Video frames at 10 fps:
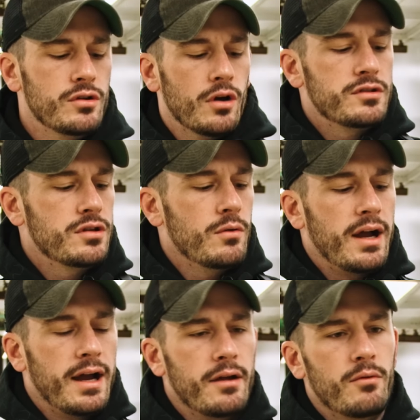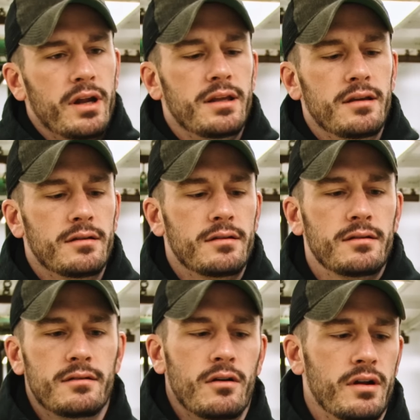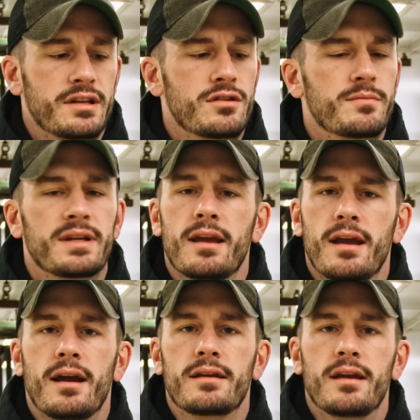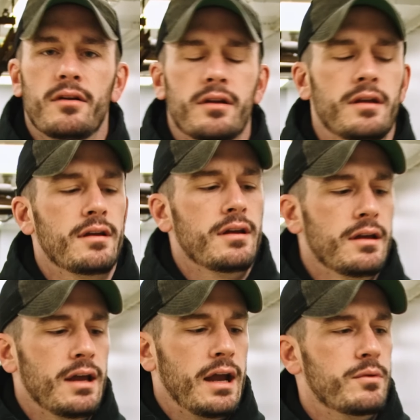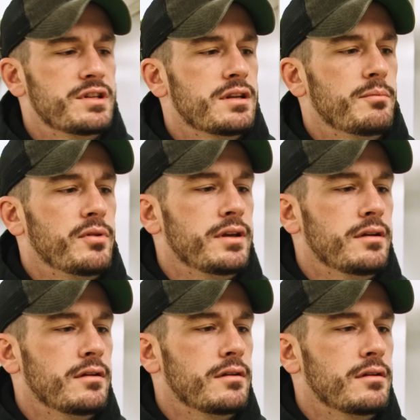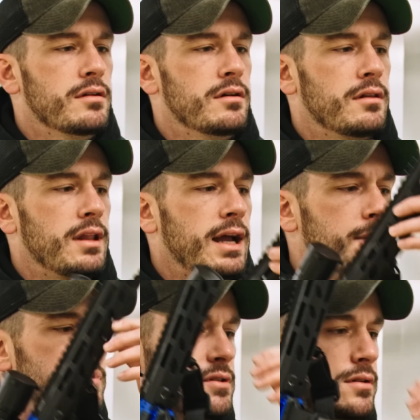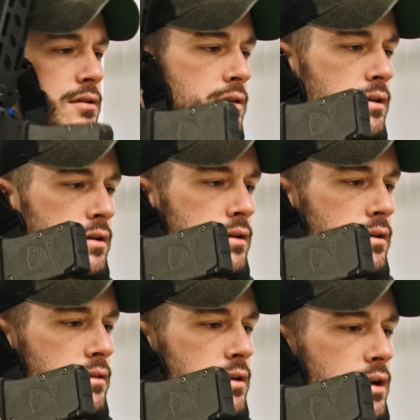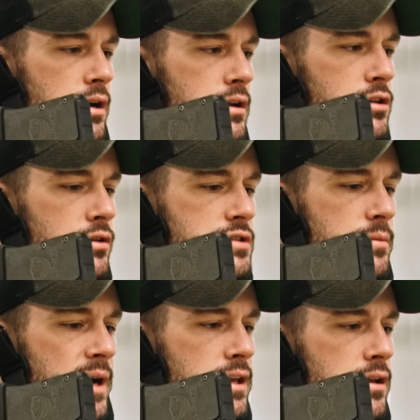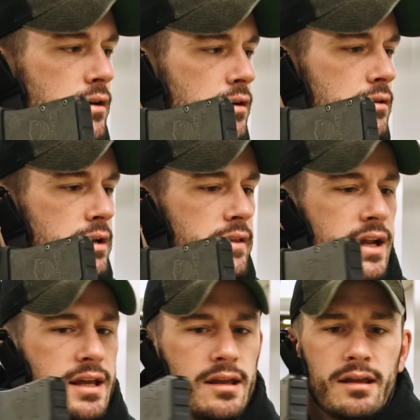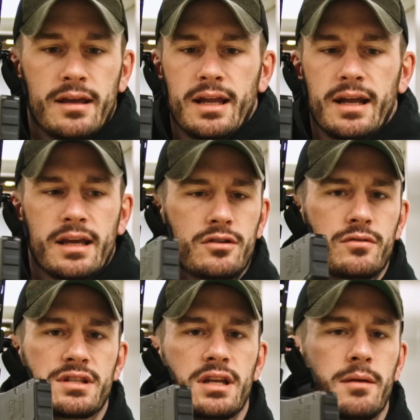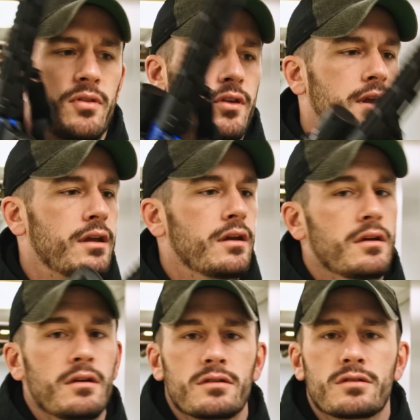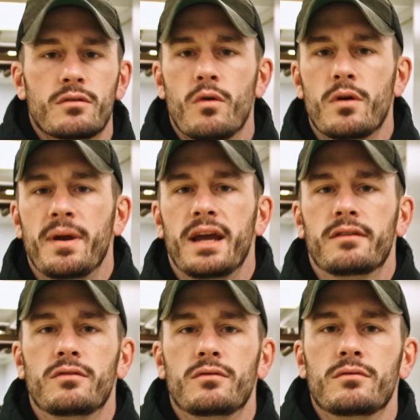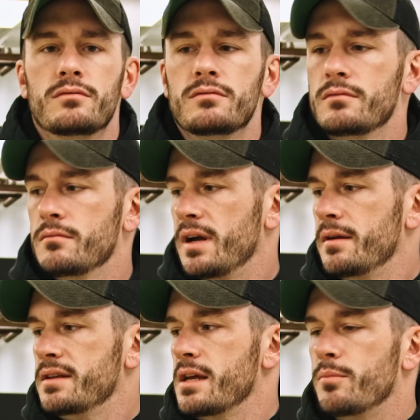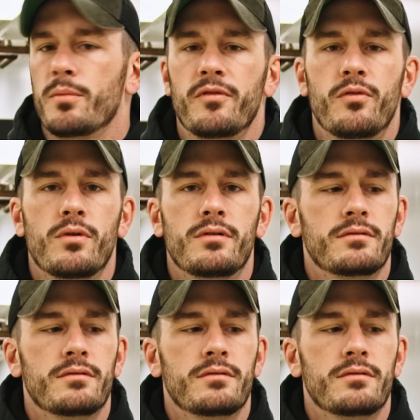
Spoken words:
go to a high ready, or a high carry, I would simply collapse the gun close to my ear and then I can do the same thing. So going back to my example before,